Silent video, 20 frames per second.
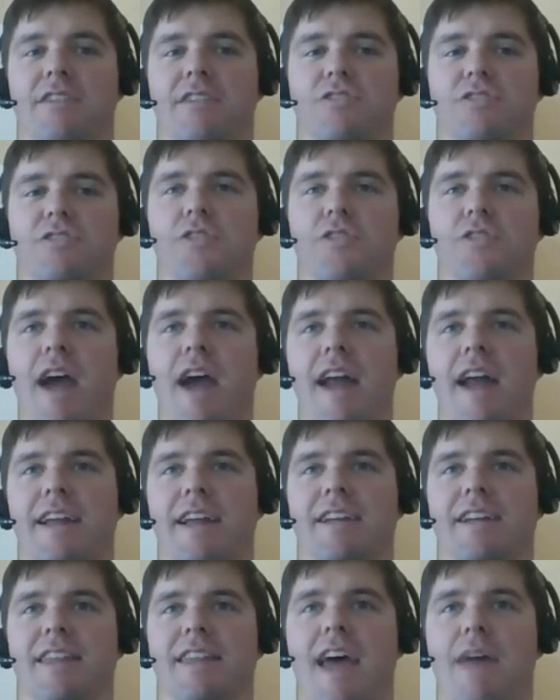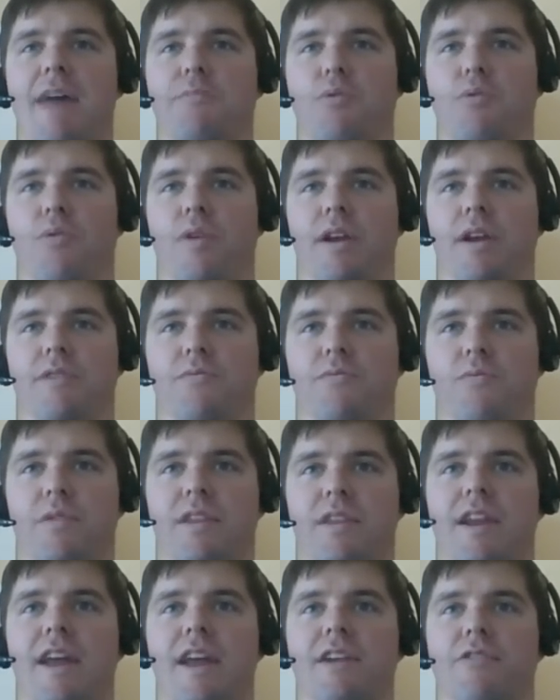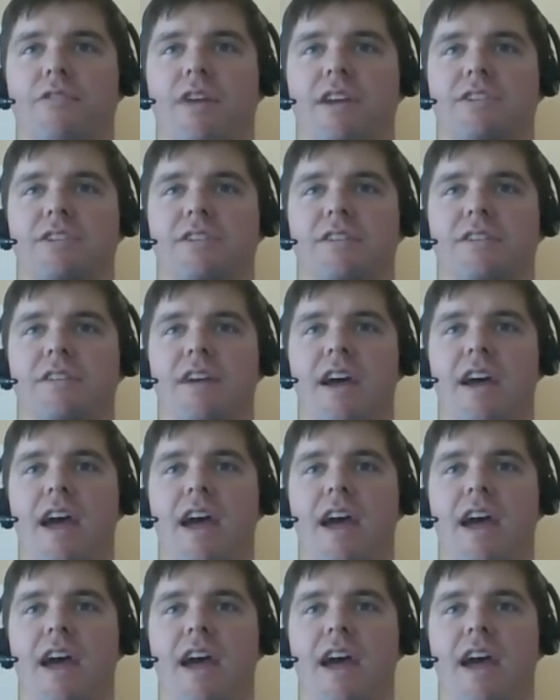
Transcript: So you kind of get to that point with an integration,